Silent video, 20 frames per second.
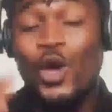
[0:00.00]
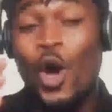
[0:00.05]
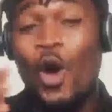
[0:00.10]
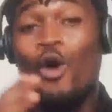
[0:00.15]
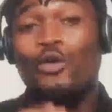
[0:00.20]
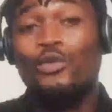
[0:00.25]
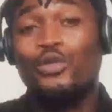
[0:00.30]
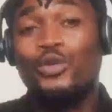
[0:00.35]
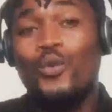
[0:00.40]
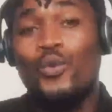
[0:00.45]

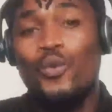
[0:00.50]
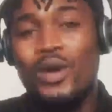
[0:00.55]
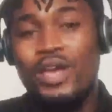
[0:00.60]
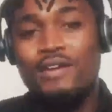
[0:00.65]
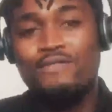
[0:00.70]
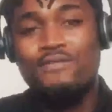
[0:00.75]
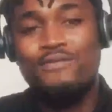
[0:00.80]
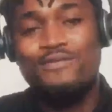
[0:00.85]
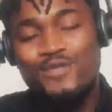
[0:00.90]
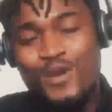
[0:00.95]
all the
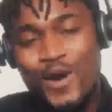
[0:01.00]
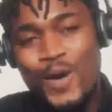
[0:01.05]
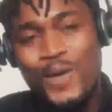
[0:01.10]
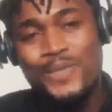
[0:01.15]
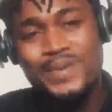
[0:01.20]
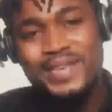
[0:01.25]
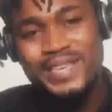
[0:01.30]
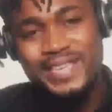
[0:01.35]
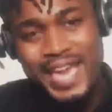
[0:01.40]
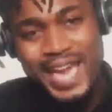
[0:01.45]
way
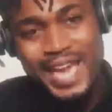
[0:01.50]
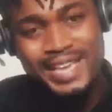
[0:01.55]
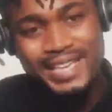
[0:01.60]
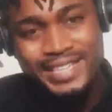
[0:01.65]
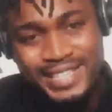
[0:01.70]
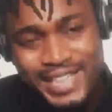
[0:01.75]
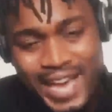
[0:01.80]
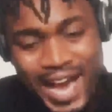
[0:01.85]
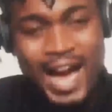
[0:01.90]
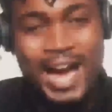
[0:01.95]
from
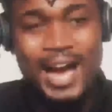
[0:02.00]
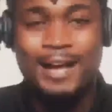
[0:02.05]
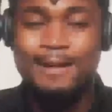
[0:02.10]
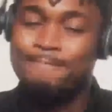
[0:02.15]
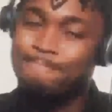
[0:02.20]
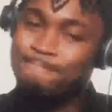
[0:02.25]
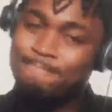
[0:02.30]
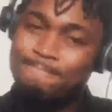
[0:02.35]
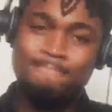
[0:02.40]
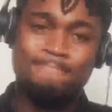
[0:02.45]
Kenya.
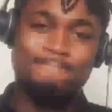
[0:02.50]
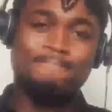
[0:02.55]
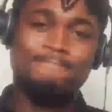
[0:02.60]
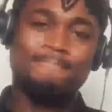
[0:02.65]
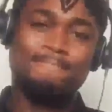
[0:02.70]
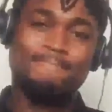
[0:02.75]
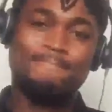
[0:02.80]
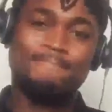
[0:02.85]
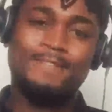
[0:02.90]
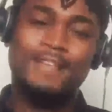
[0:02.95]

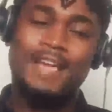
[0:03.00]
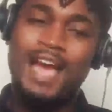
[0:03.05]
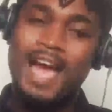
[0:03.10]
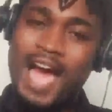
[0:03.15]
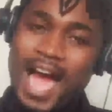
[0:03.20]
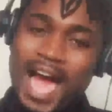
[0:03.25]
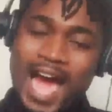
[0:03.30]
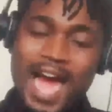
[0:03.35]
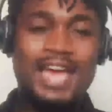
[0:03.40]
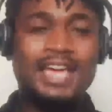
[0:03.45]

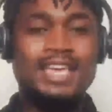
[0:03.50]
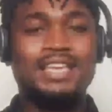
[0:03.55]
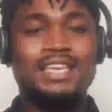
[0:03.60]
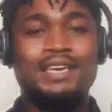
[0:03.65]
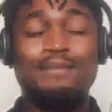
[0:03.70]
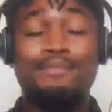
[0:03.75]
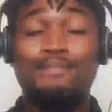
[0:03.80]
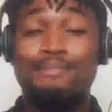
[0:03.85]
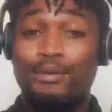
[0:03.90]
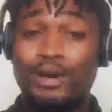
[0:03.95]
Aye,
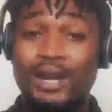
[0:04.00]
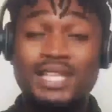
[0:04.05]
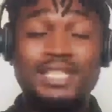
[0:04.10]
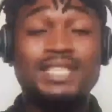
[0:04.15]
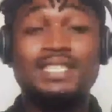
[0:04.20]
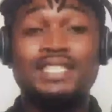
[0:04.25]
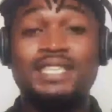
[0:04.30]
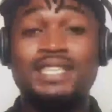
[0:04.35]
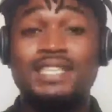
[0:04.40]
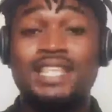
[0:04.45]
brothers
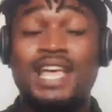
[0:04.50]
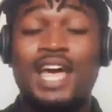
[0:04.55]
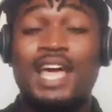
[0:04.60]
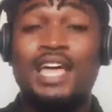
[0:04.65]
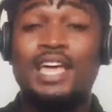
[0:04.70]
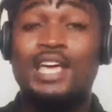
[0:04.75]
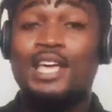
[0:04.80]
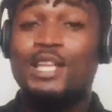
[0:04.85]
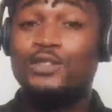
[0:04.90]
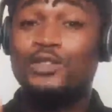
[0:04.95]
and sisters,
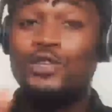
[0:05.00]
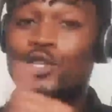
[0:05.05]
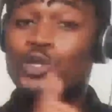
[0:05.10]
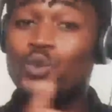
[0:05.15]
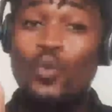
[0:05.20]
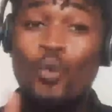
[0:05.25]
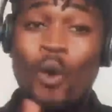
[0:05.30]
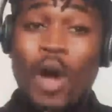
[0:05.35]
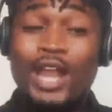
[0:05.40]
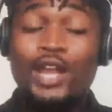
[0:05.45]
this
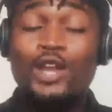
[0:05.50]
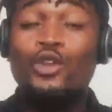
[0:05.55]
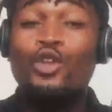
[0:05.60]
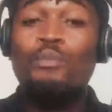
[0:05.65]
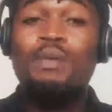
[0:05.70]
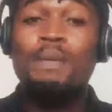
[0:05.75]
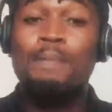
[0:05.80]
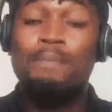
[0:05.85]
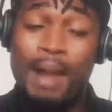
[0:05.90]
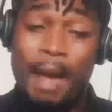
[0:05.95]
one no
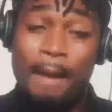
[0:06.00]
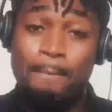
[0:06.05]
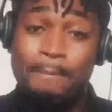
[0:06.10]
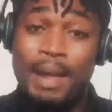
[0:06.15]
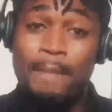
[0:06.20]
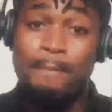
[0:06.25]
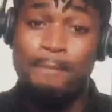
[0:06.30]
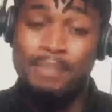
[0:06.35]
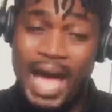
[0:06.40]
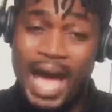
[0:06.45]
be blah
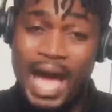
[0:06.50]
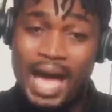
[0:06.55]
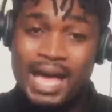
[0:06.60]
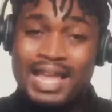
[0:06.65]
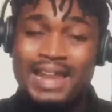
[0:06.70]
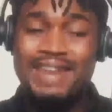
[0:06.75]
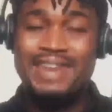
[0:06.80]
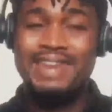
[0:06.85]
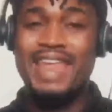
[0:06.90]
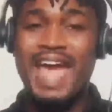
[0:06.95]
blah blah.
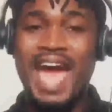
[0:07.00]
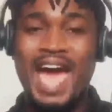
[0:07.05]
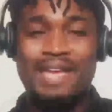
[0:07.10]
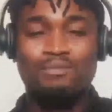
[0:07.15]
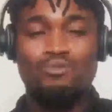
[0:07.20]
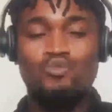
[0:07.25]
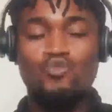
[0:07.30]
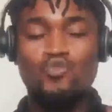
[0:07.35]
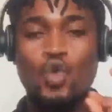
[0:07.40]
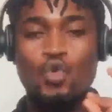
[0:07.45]
Nah,
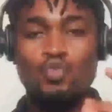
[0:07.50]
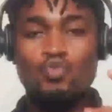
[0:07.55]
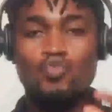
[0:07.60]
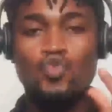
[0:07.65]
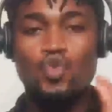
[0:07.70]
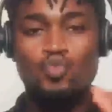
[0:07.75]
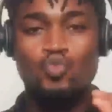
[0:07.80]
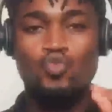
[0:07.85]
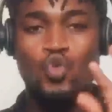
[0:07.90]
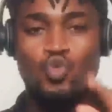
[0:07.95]

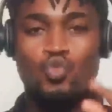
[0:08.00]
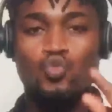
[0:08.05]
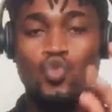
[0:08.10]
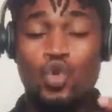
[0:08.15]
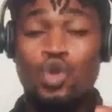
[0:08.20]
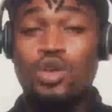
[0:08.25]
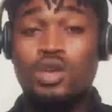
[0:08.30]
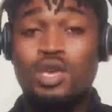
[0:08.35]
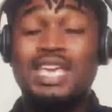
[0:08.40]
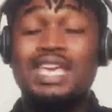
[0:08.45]

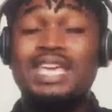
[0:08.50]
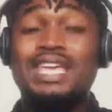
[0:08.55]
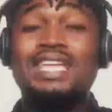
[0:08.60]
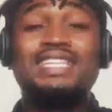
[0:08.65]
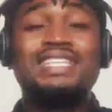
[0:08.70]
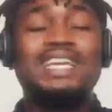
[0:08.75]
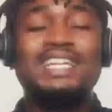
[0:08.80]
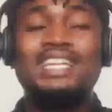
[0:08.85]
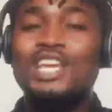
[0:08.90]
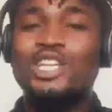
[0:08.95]

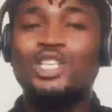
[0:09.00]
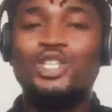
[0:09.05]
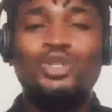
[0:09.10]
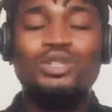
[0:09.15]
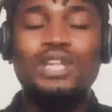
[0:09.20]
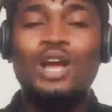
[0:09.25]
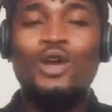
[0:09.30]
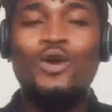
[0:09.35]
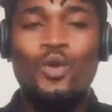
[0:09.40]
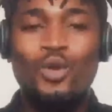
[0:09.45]

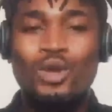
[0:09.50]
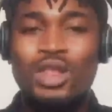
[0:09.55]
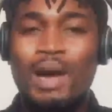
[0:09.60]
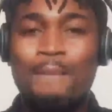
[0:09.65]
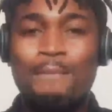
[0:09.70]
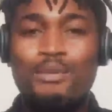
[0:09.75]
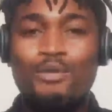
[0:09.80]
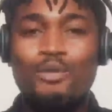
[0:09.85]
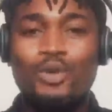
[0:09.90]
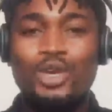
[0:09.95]
international
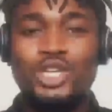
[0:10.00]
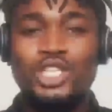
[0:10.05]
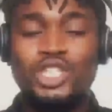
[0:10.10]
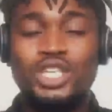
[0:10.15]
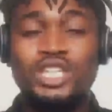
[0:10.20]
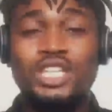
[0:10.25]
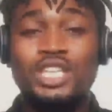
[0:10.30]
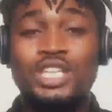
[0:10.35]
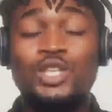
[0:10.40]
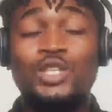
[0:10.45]

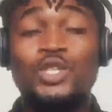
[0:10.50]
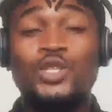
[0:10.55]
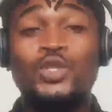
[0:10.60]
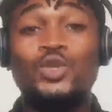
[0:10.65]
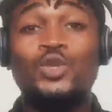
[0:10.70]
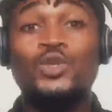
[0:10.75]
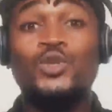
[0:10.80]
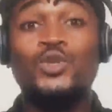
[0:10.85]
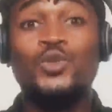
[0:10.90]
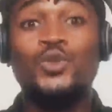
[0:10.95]
collaboration is
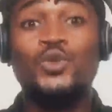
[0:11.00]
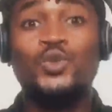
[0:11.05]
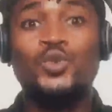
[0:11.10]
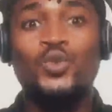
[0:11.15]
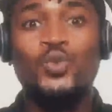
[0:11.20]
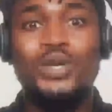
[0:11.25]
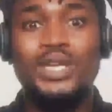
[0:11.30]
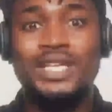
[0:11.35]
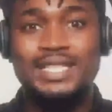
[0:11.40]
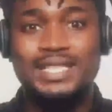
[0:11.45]
so
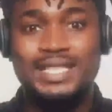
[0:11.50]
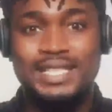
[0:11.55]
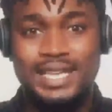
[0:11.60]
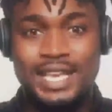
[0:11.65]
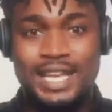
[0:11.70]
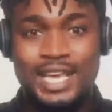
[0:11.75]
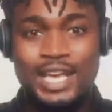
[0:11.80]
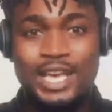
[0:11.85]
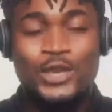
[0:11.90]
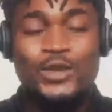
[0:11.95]
sweet.
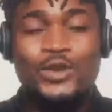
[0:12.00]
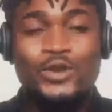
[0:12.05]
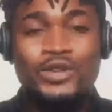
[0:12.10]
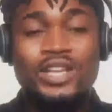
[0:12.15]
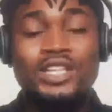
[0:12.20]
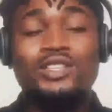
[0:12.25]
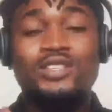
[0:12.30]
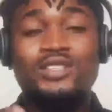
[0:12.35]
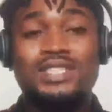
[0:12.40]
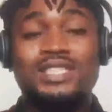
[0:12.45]
You
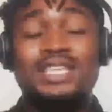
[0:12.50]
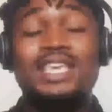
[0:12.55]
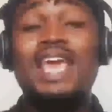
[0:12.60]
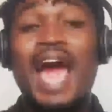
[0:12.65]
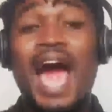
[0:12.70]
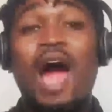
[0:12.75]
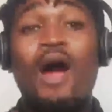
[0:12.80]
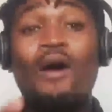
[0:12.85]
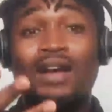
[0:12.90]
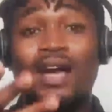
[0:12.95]
need to see
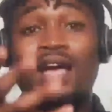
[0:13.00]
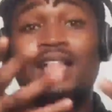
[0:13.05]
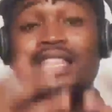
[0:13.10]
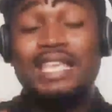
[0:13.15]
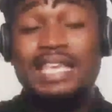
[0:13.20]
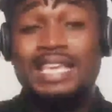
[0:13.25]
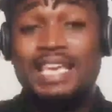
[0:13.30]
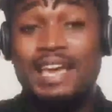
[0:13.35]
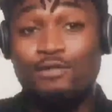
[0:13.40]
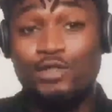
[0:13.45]
how
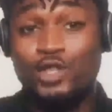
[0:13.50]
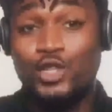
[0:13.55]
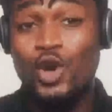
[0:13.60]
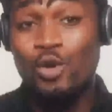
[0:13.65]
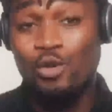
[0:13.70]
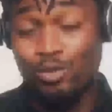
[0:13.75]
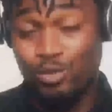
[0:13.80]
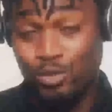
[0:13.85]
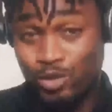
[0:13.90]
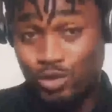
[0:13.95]
Khaligraph
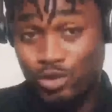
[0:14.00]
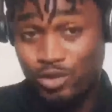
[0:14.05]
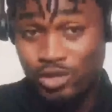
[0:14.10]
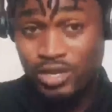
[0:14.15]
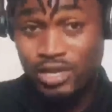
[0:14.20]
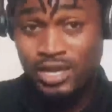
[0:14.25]
Jones